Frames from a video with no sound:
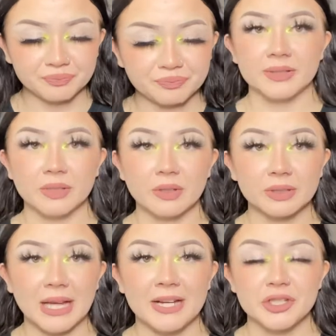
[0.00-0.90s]
So their
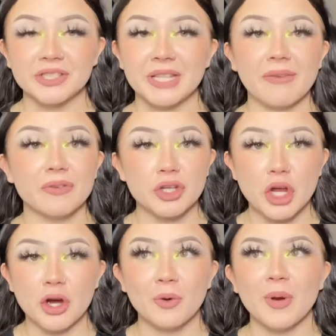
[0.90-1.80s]
lashes have
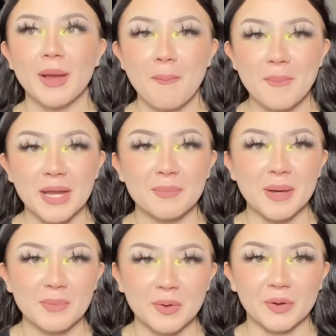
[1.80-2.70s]
no
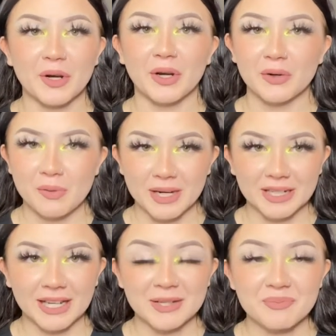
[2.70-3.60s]
minimum order
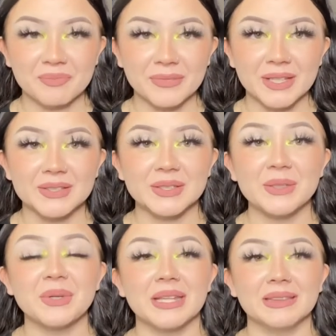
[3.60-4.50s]
quantity. So you
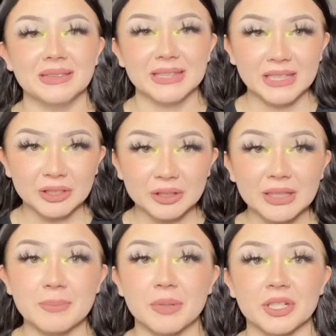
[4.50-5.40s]
can
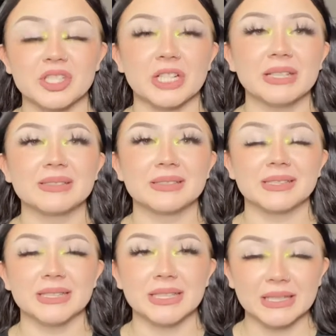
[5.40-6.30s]
literally purchase
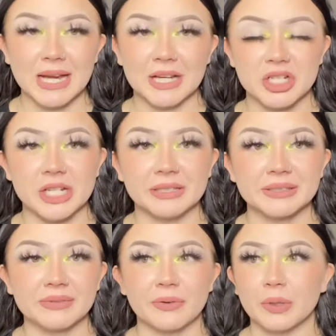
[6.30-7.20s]
the
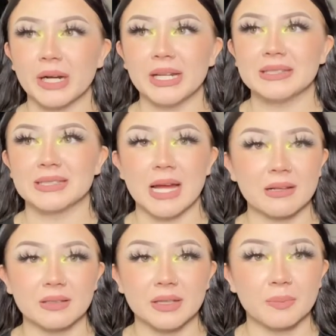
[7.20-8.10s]
lashes for
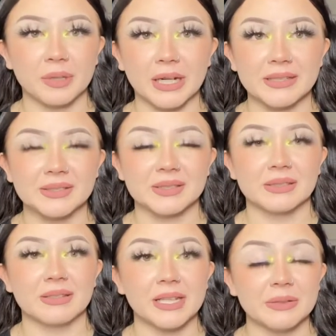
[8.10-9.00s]
exactly the price
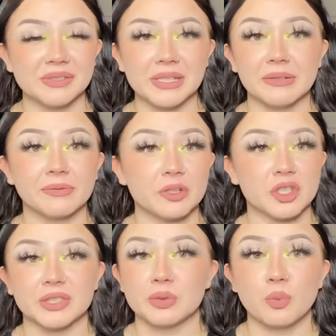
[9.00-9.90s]
that you see for
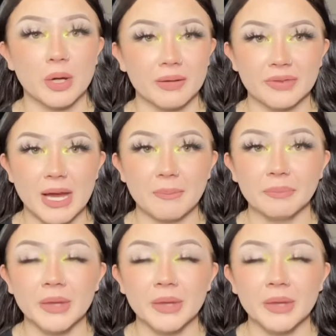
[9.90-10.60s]
just one of them.